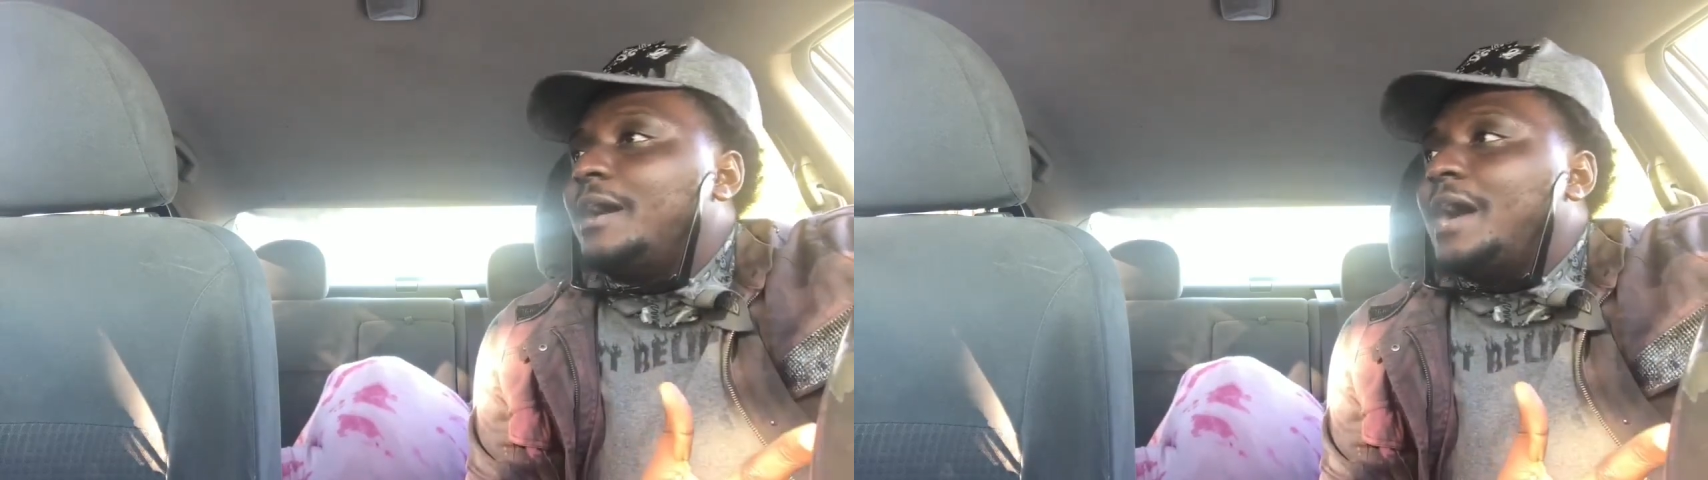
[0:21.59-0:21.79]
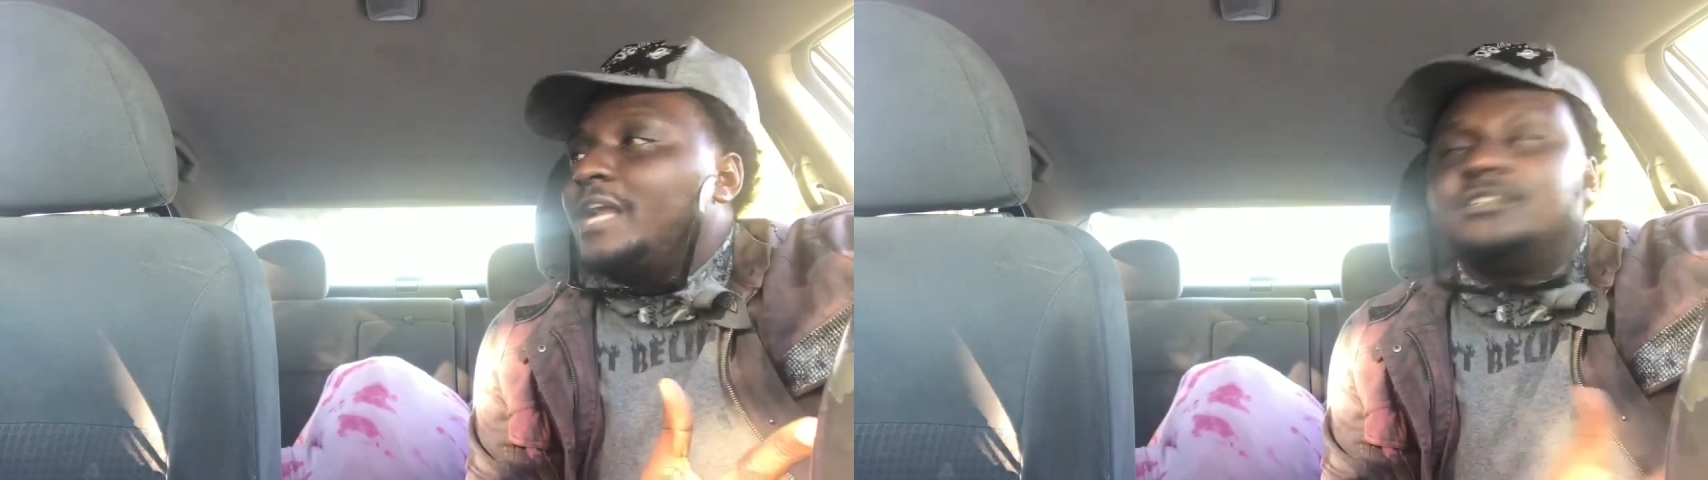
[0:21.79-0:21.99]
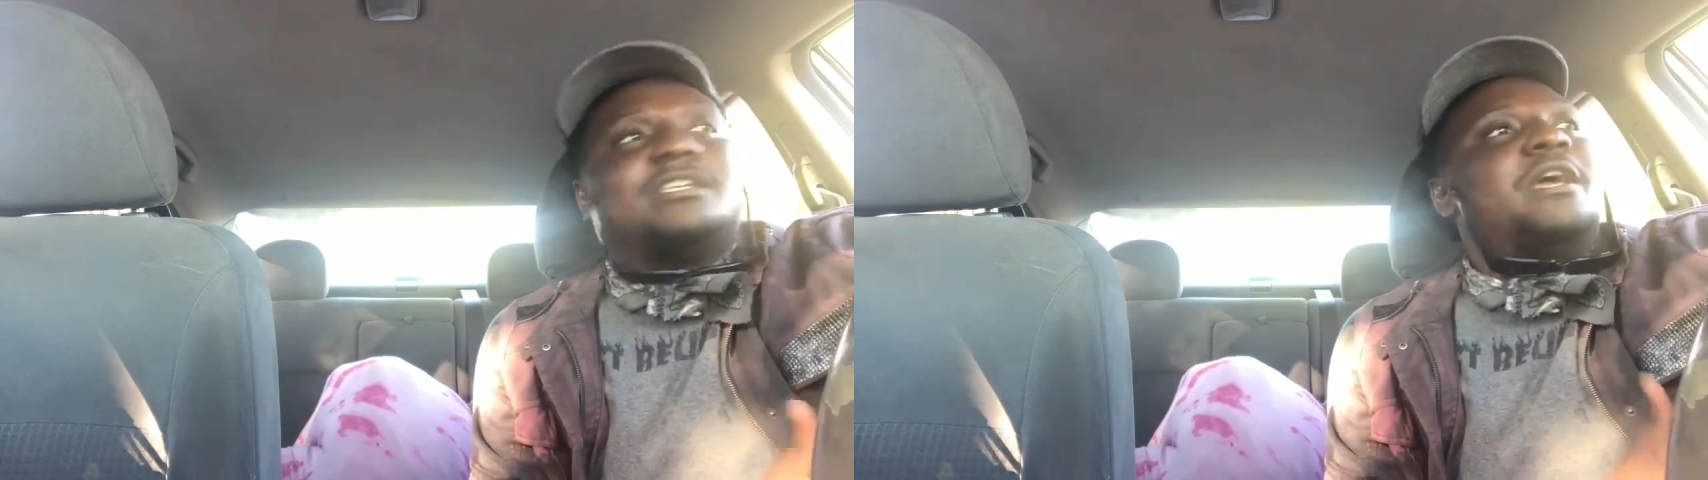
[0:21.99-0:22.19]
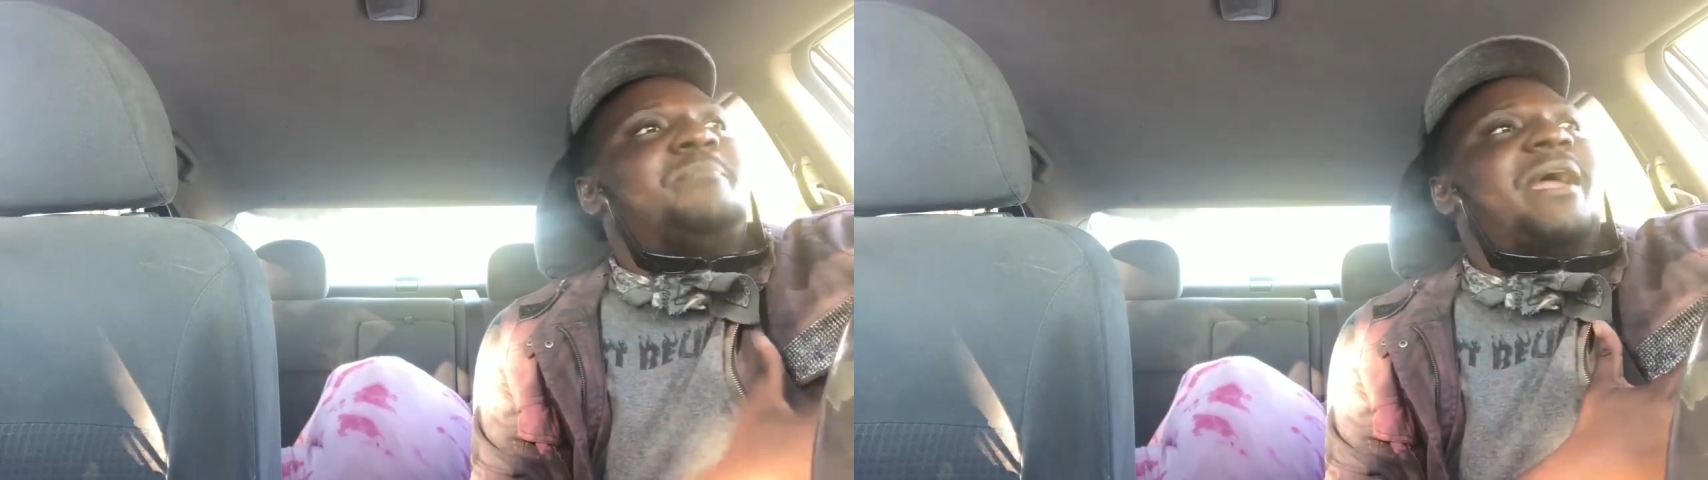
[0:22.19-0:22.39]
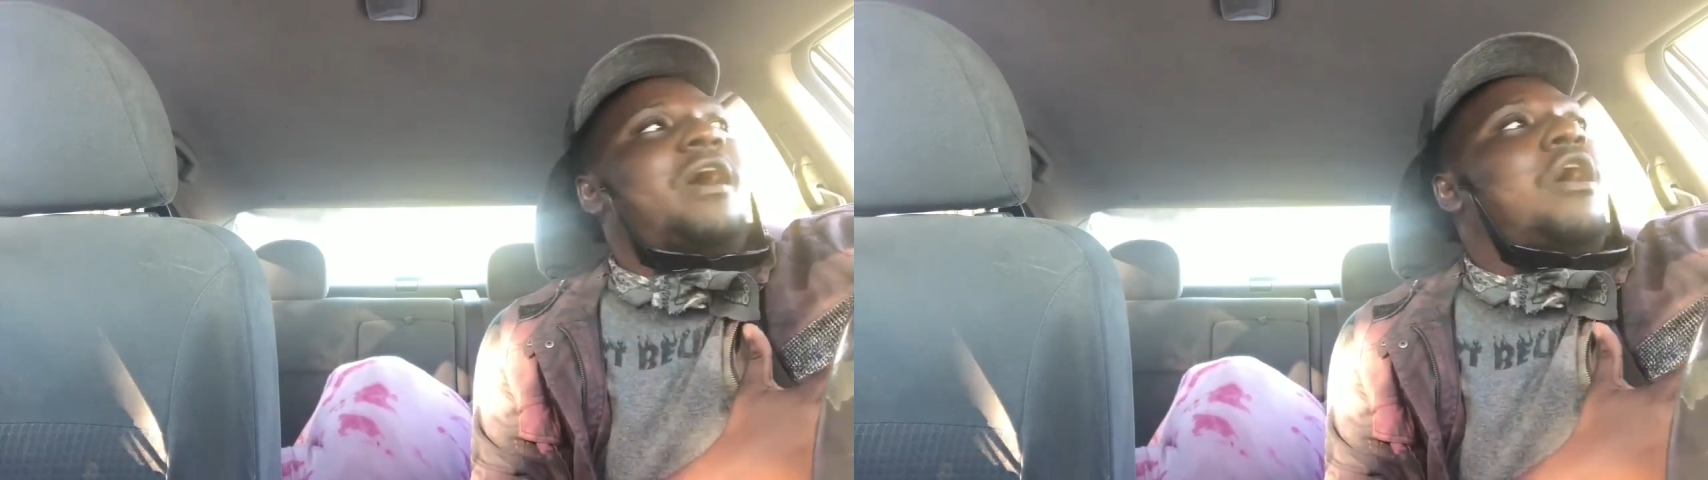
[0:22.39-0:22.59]
I done seen him
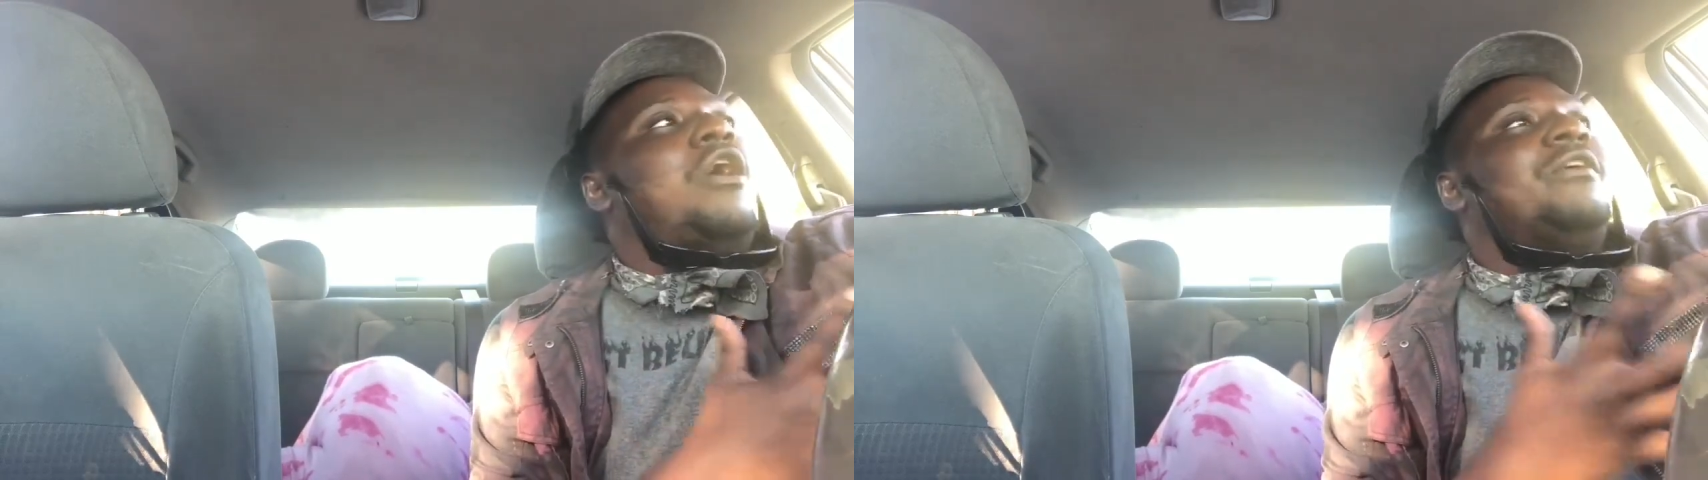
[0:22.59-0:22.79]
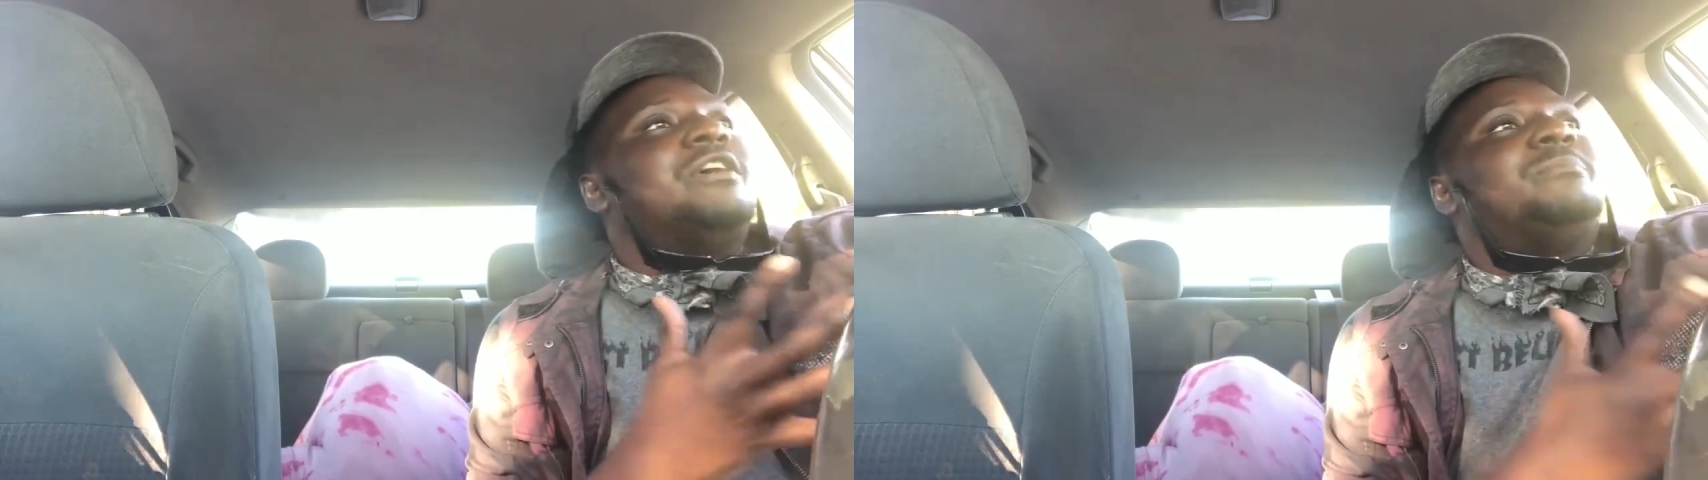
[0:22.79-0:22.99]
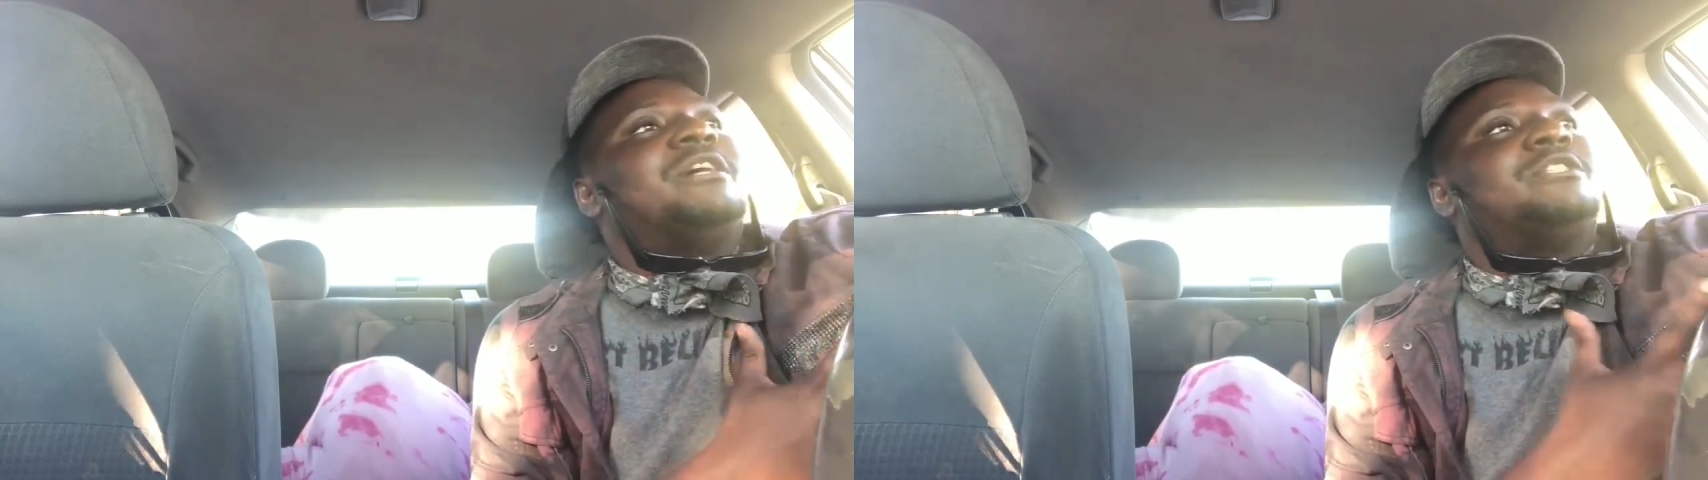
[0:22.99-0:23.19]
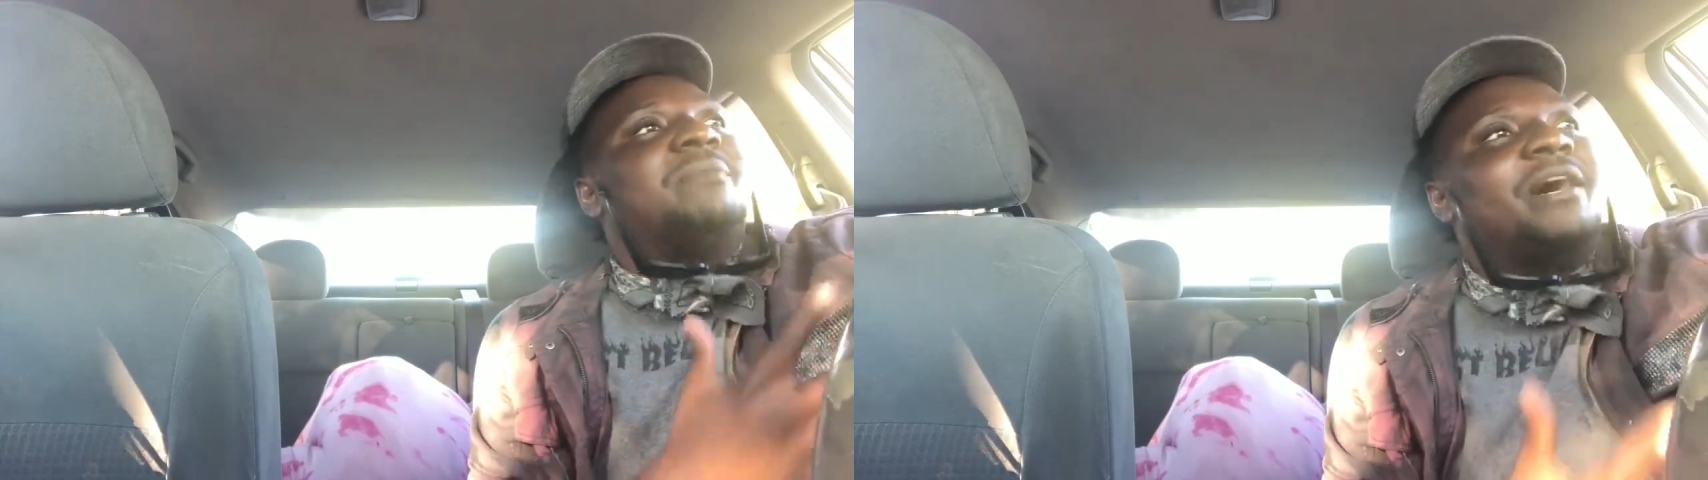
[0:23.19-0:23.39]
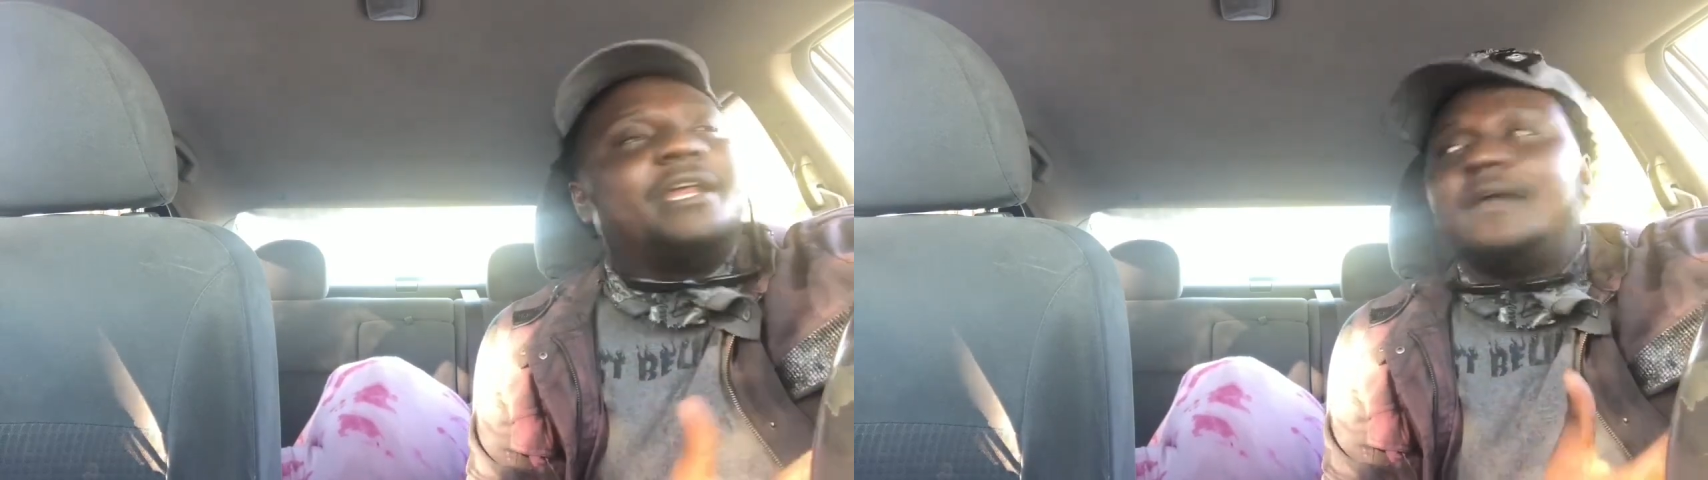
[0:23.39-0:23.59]
pay all this much money.